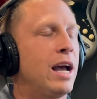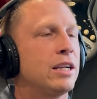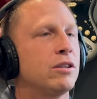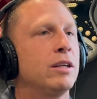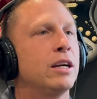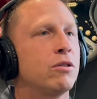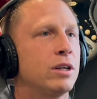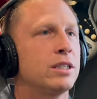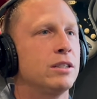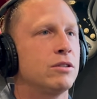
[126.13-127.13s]
actually a
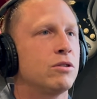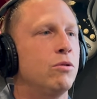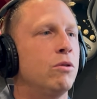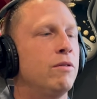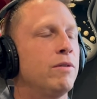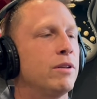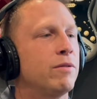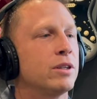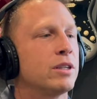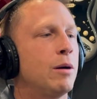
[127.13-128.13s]
Christian school for the
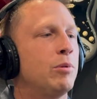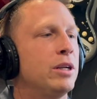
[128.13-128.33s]
first couple